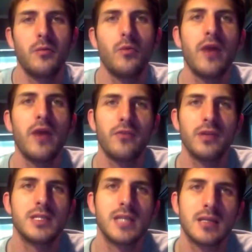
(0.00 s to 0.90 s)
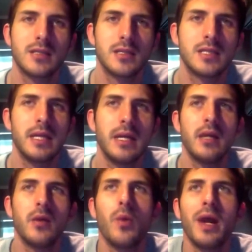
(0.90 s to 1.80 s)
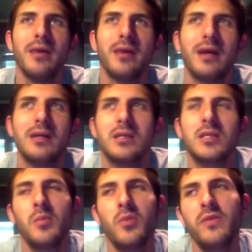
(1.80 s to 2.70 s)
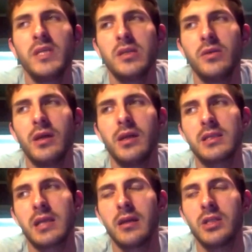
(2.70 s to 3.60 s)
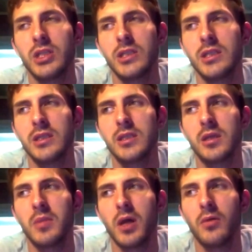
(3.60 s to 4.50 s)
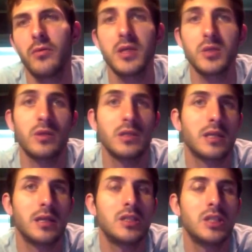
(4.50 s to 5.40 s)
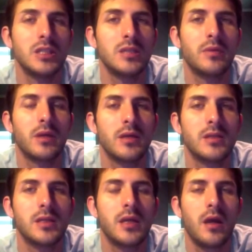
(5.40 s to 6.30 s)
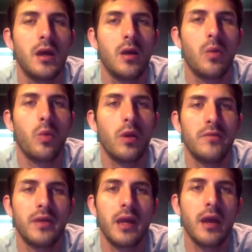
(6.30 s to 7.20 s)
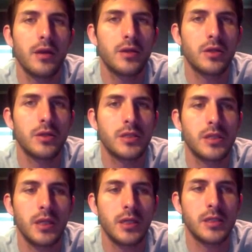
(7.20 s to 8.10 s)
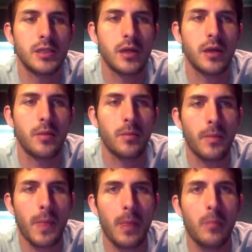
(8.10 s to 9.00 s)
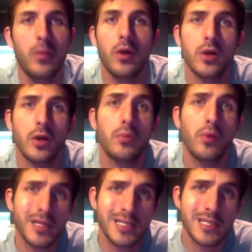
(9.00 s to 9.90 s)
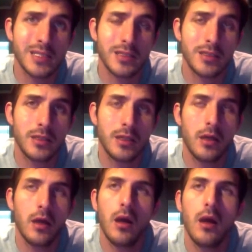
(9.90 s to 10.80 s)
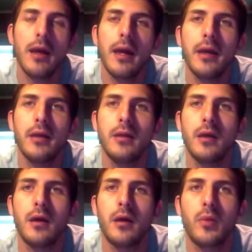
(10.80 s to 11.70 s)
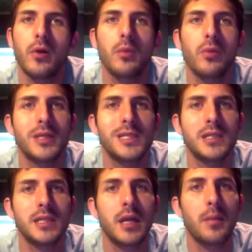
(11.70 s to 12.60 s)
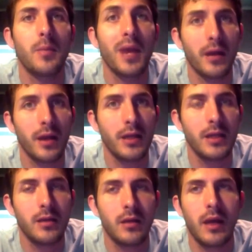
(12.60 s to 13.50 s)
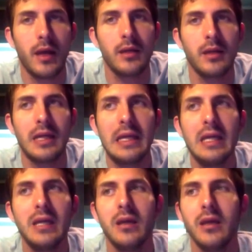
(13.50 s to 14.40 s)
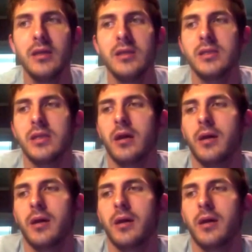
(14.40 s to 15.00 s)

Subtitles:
reference Sex and the City in a way that some movies do it and it's kind of cheesy and some don't. And this one is kind of cheesy because one of the characters is Parker Preston. And Parker Preston is getting married, and he is